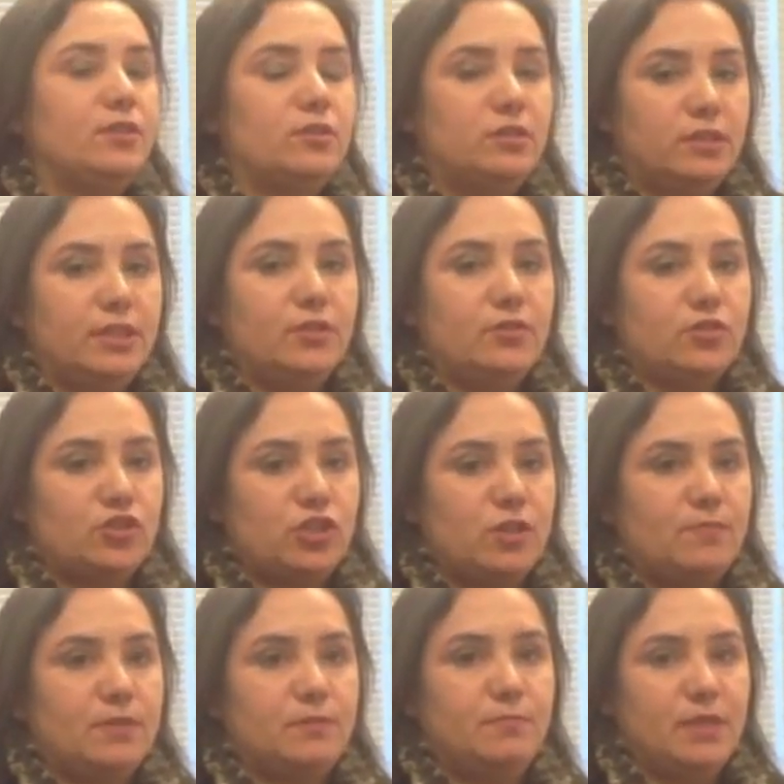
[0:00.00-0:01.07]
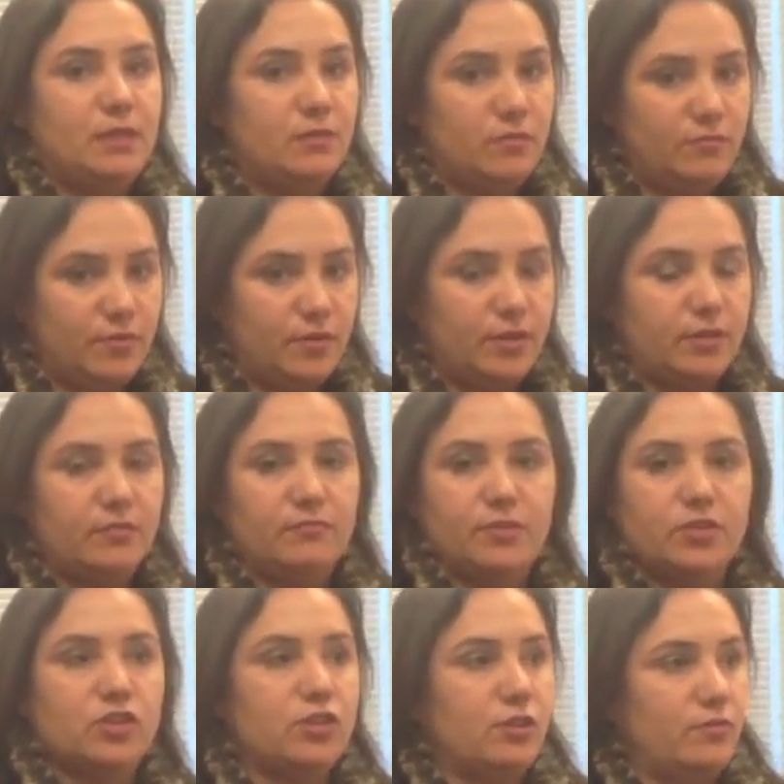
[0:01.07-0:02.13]
good leadership is being a very good
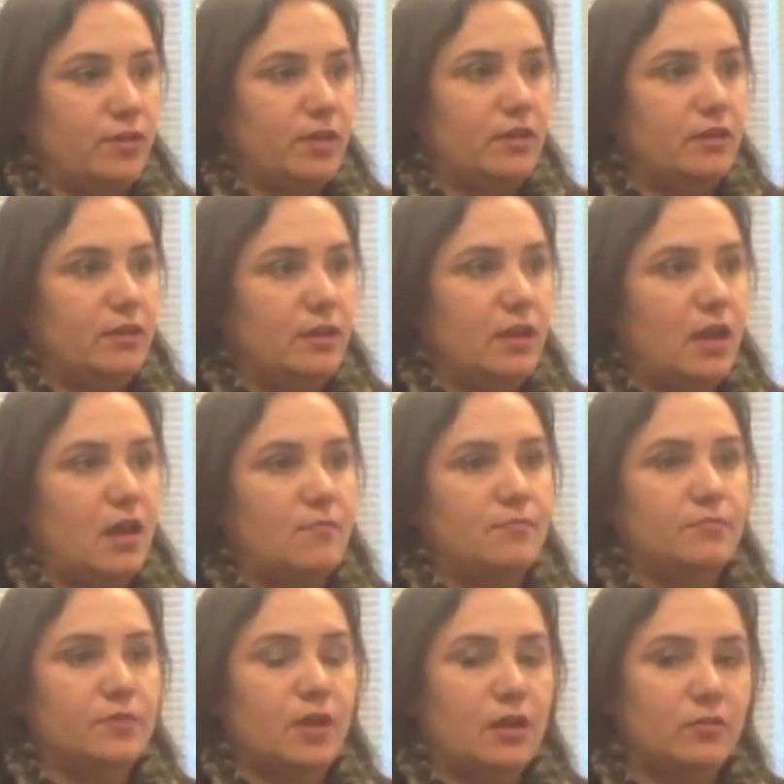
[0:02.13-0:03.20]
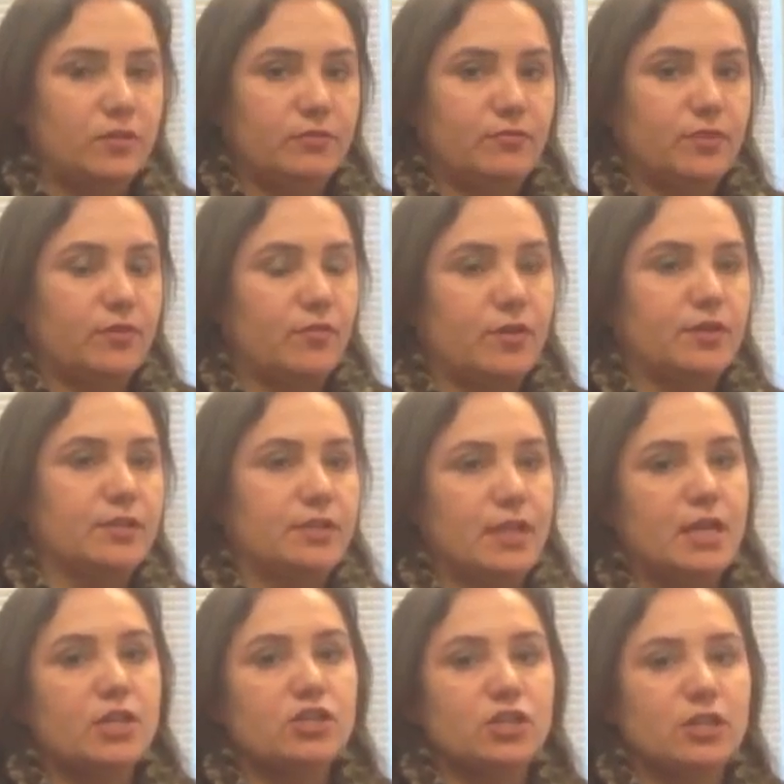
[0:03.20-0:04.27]
visionary, not only for your
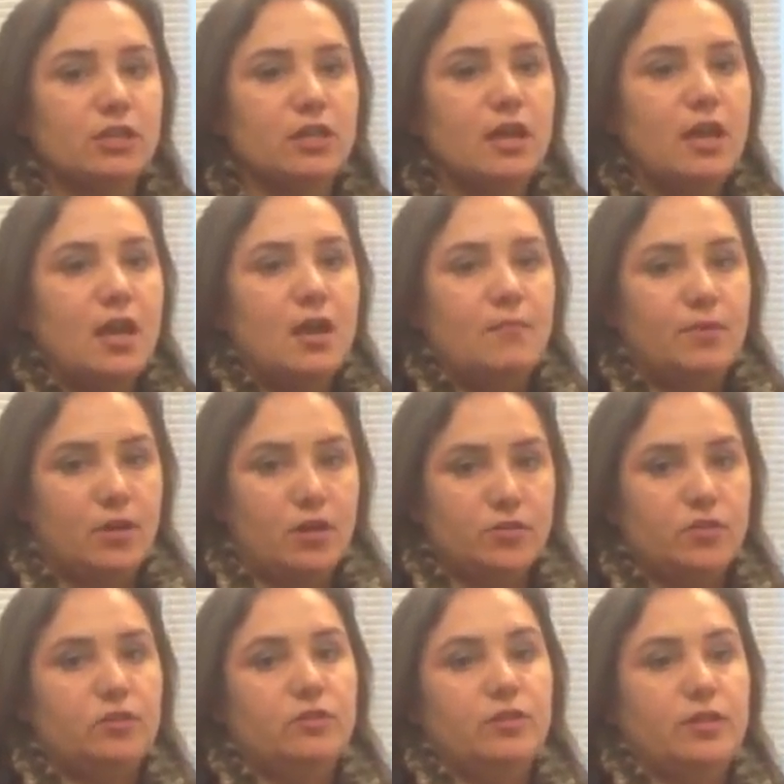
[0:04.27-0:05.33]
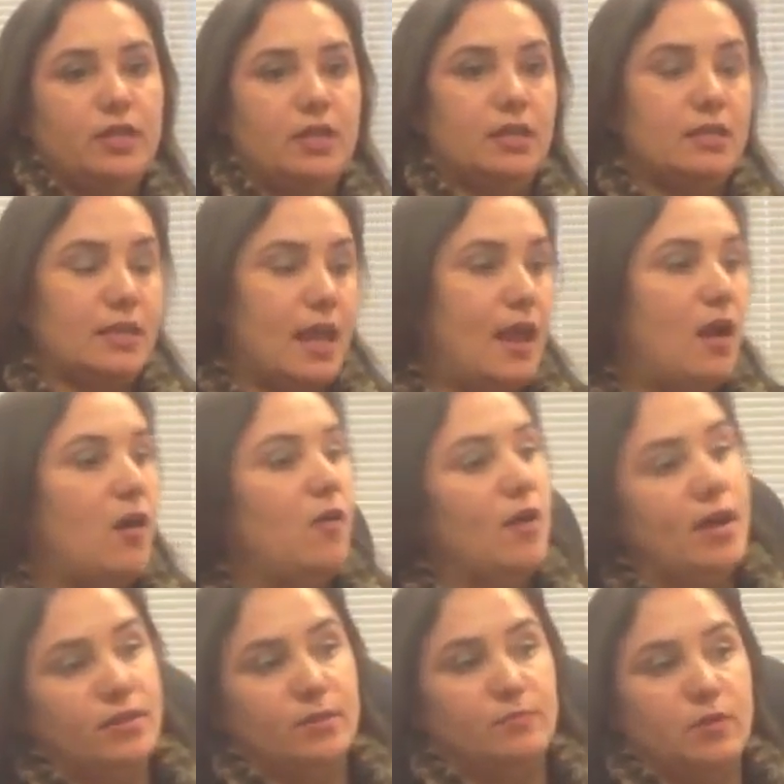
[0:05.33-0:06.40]
organization, but also looking now
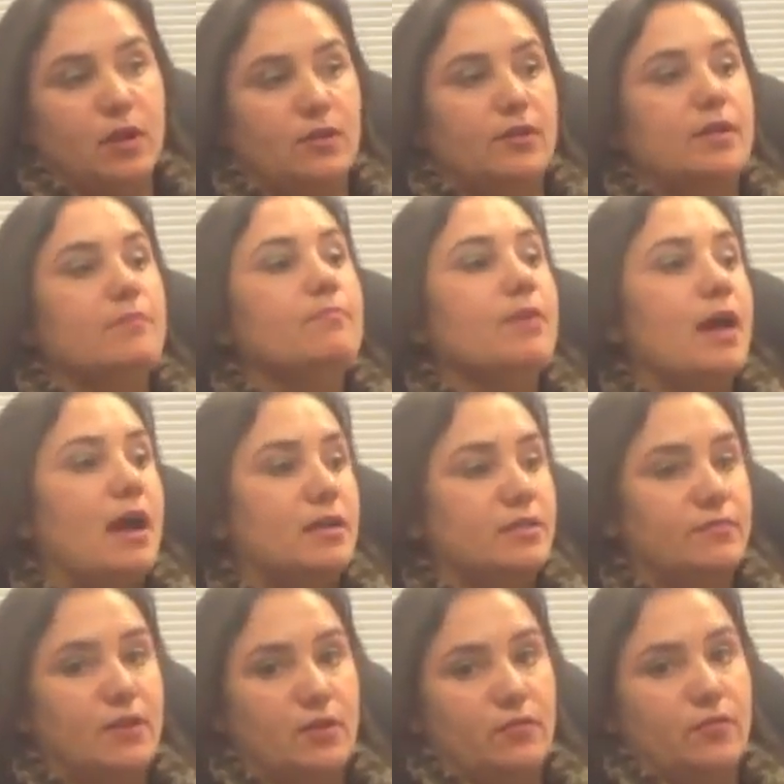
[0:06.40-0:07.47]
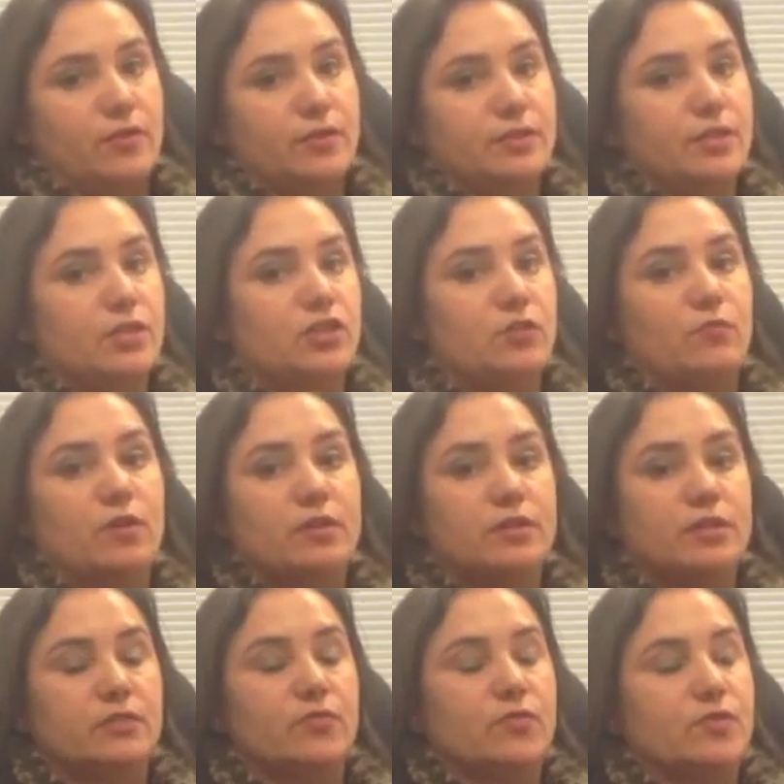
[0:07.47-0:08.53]
at the broader impact of that organization and what it
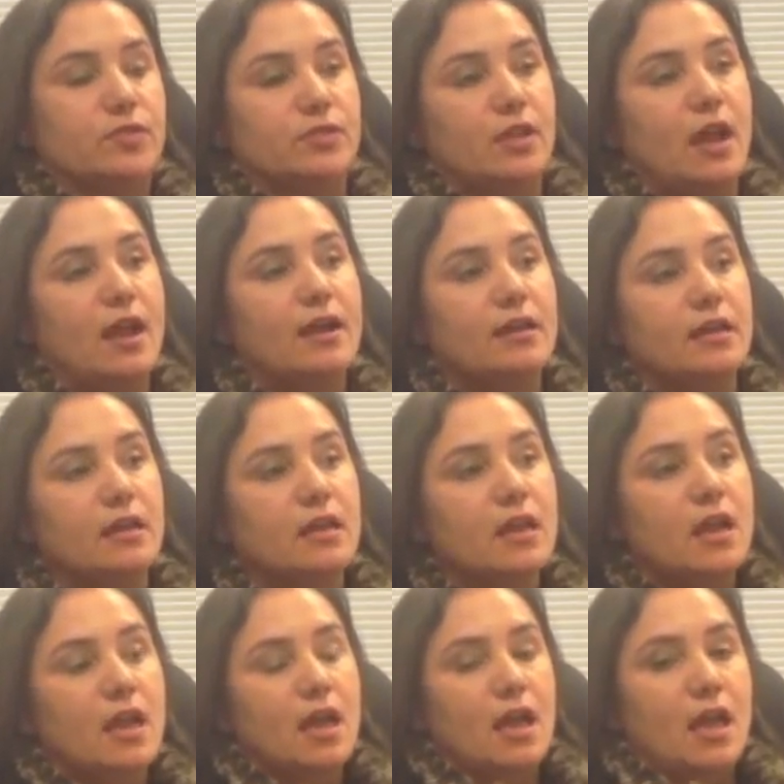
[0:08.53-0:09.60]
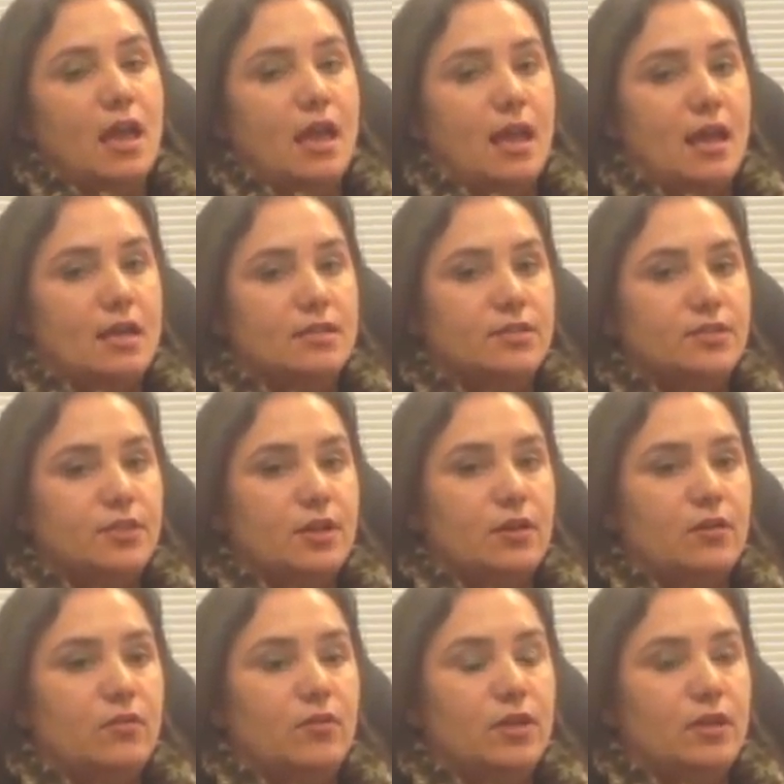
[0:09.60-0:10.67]
does for society. And
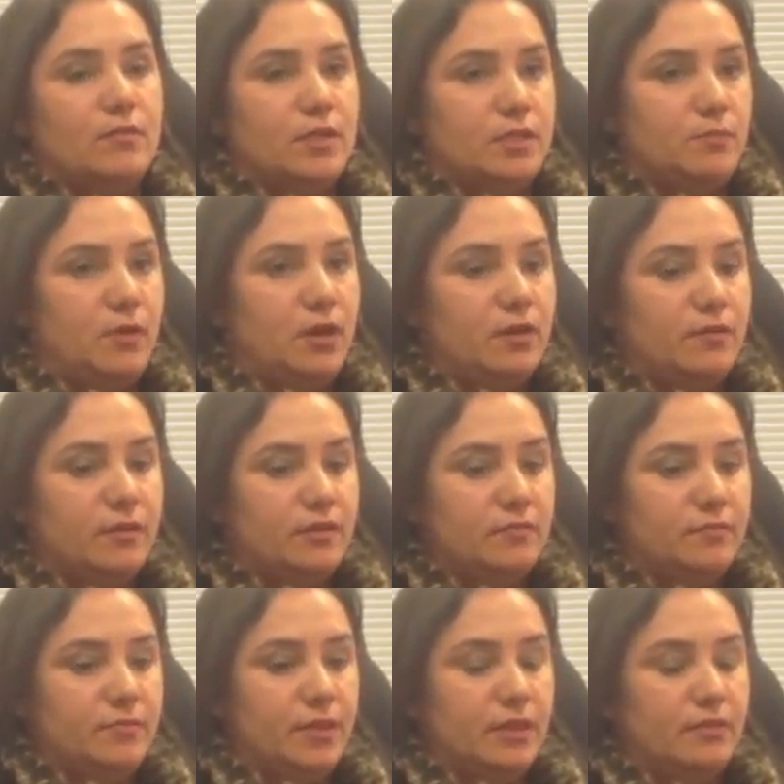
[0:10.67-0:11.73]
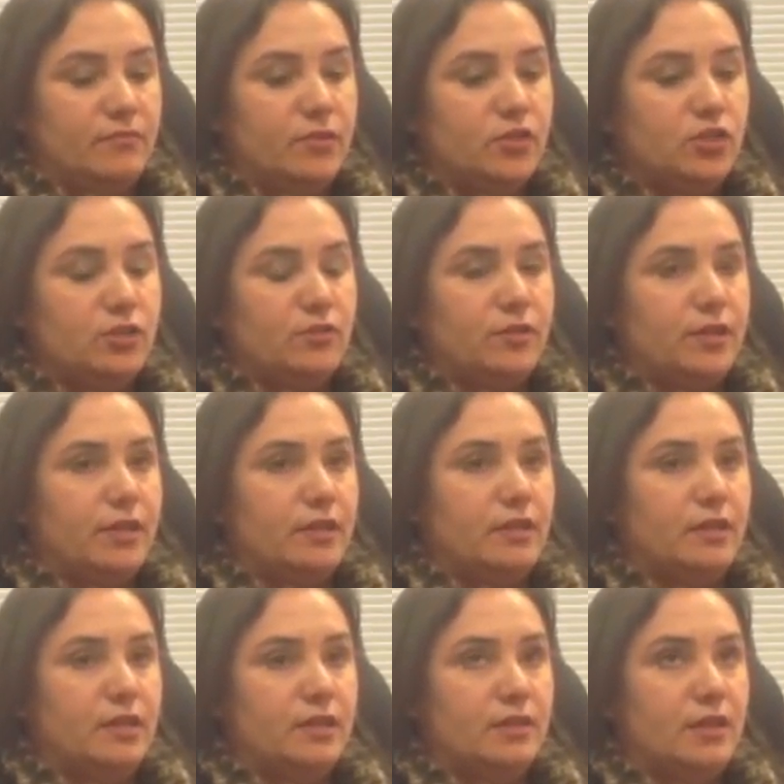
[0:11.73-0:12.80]
so, as part of being a visionary,
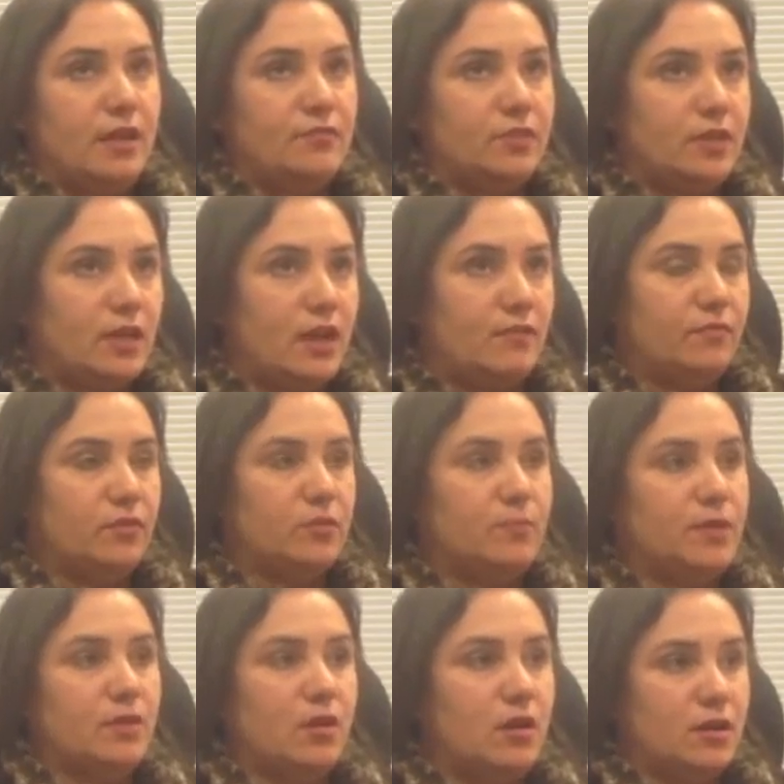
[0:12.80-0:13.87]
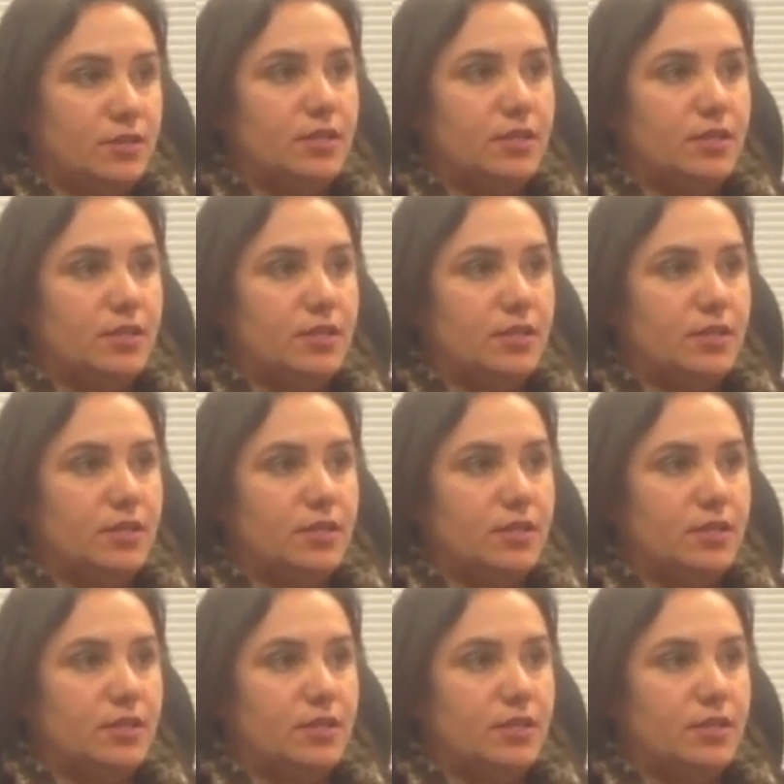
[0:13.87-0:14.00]
you have to kind of look beyond